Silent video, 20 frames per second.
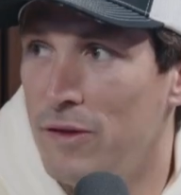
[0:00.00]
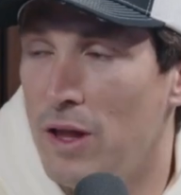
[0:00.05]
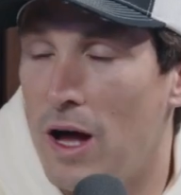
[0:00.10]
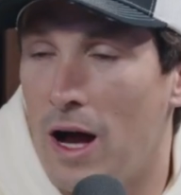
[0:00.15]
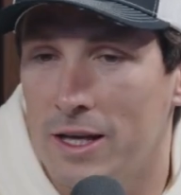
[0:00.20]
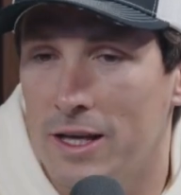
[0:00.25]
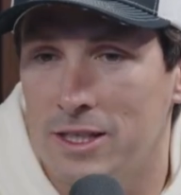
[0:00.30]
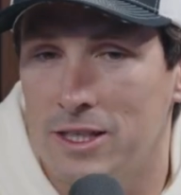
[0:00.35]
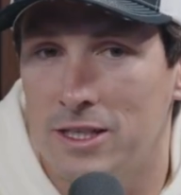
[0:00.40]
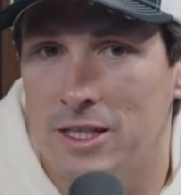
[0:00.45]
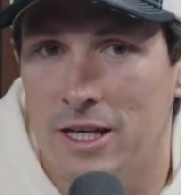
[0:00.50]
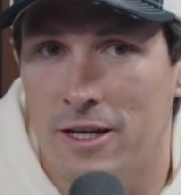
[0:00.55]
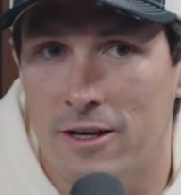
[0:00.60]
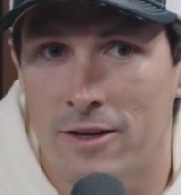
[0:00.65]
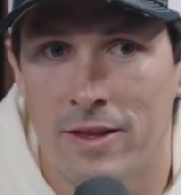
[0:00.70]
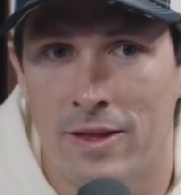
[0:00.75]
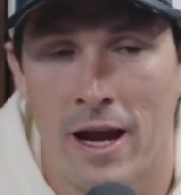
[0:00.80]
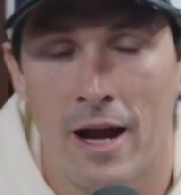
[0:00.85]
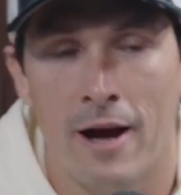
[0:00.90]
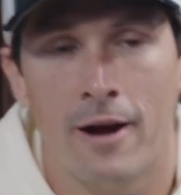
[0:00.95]
losses here
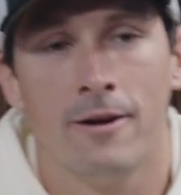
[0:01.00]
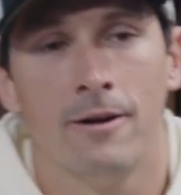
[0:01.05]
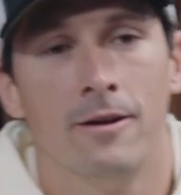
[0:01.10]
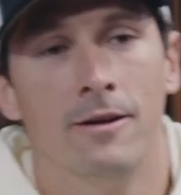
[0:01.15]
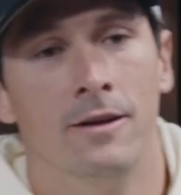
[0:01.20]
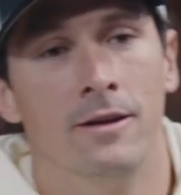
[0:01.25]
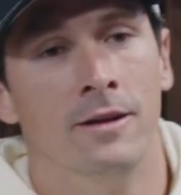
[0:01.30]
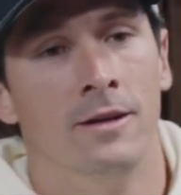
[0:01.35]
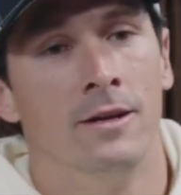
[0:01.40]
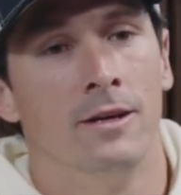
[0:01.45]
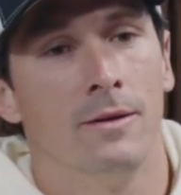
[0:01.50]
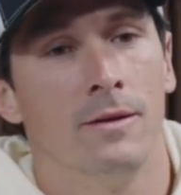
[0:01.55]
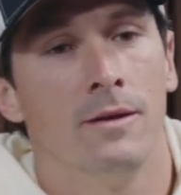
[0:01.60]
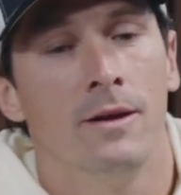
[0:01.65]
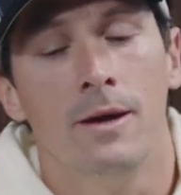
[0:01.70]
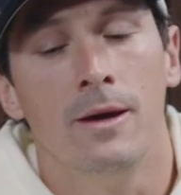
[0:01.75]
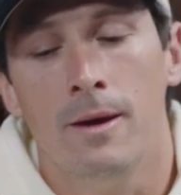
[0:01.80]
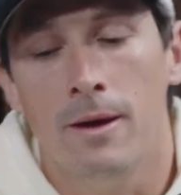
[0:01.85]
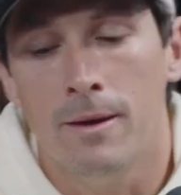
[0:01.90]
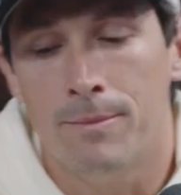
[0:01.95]
and there.
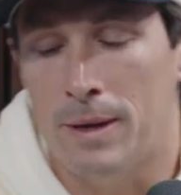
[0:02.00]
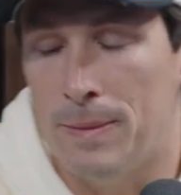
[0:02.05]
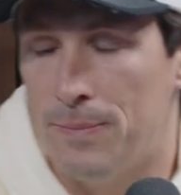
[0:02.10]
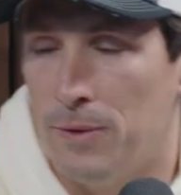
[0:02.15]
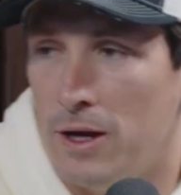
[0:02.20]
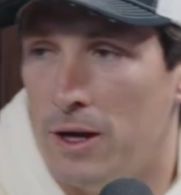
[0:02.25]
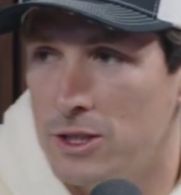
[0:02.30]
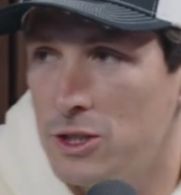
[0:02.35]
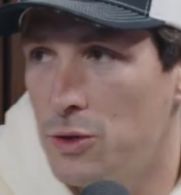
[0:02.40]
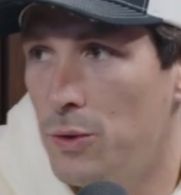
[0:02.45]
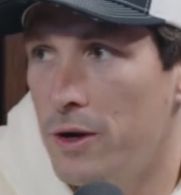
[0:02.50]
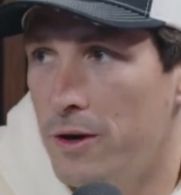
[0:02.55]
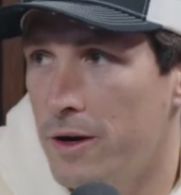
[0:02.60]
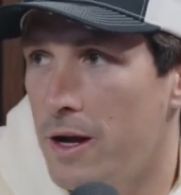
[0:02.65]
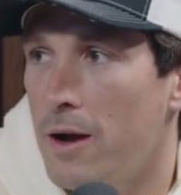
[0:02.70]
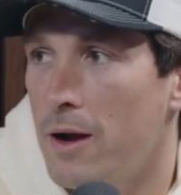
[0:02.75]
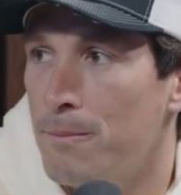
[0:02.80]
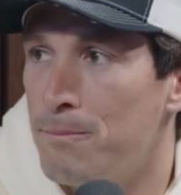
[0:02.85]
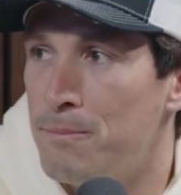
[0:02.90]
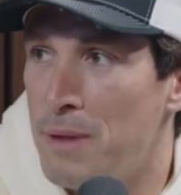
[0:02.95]
People on Twitter
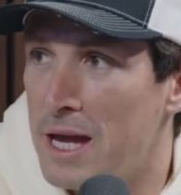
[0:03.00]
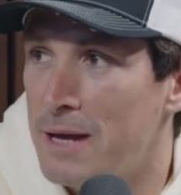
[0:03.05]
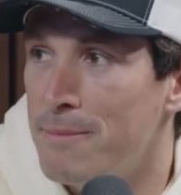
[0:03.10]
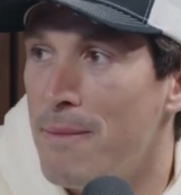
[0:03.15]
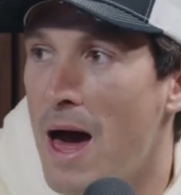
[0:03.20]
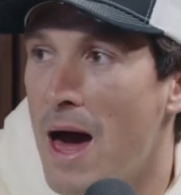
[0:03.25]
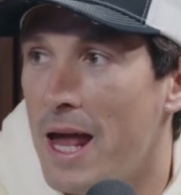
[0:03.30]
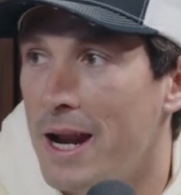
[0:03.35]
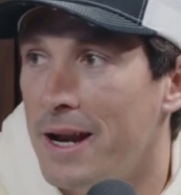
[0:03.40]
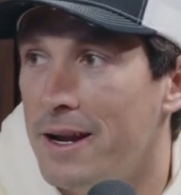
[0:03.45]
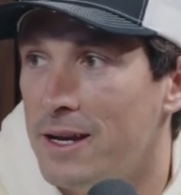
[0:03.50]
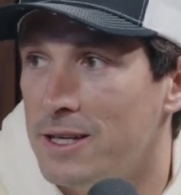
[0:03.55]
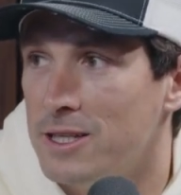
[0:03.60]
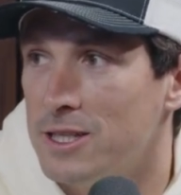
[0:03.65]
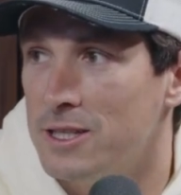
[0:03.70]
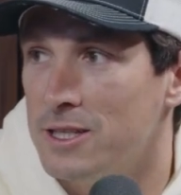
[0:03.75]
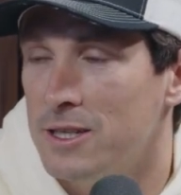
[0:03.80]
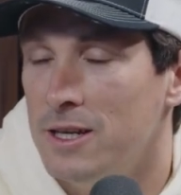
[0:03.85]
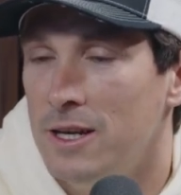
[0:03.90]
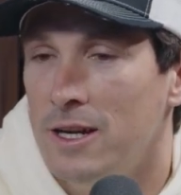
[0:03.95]
got big mad at
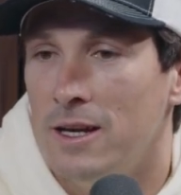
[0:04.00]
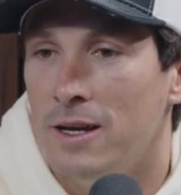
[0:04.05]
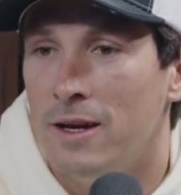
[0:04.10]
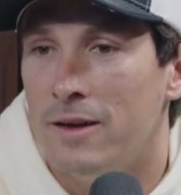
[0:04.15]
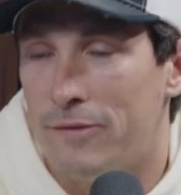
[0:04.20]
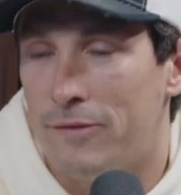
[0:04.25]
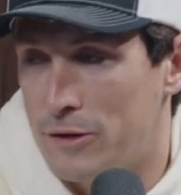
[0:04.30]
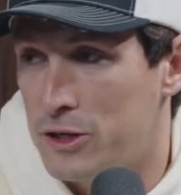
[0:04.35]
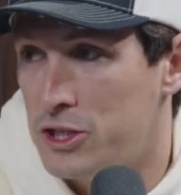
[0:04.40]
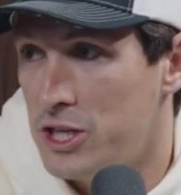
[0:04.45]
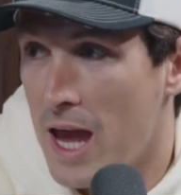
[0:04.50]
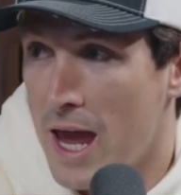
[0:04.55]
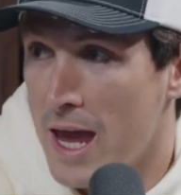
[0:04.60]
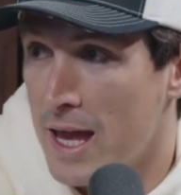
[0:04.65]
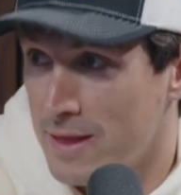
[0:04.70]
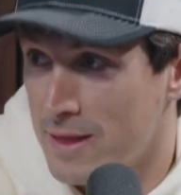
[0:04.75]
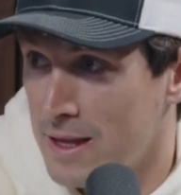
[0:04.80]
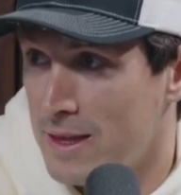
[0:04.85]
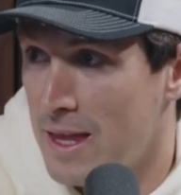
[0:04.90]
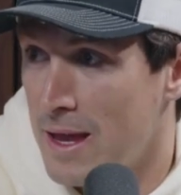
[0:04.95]
us for
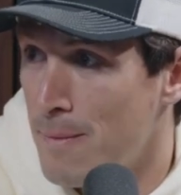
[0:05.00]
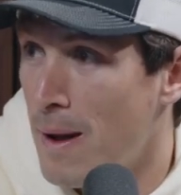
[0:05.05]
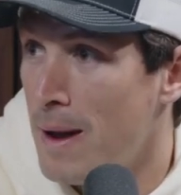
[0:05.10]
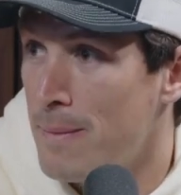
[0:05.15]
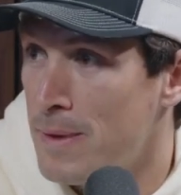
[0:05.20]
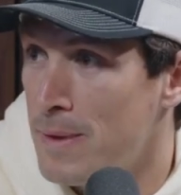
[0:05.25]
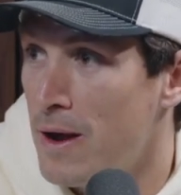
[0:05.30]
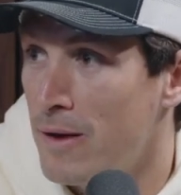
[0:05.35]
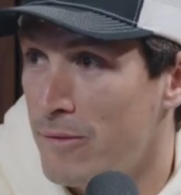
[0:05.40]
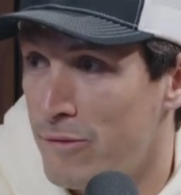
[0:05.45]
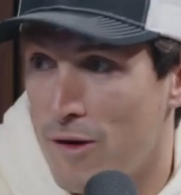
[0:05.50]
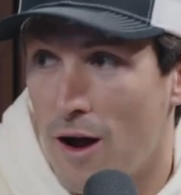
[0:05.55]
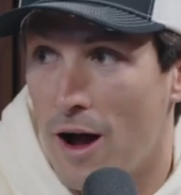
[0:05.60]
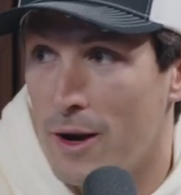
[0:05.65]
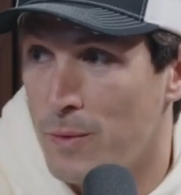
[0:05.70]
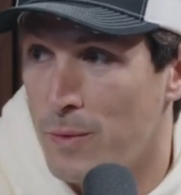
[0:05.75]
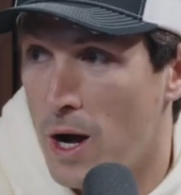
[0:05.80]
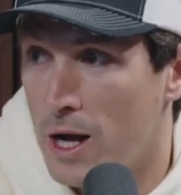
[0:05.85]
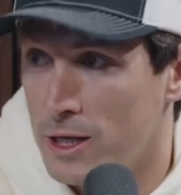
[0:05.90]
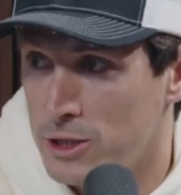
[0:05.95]
saying that they might be on fraud
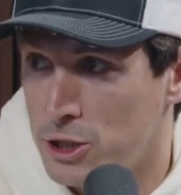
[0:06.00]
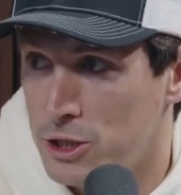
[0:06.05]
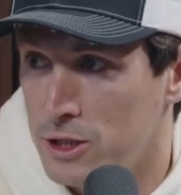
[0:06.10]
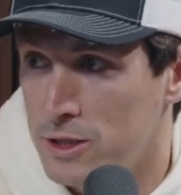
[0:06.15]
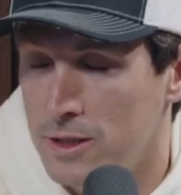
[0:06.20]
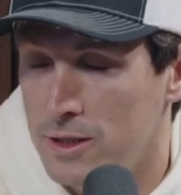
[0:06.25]
watch.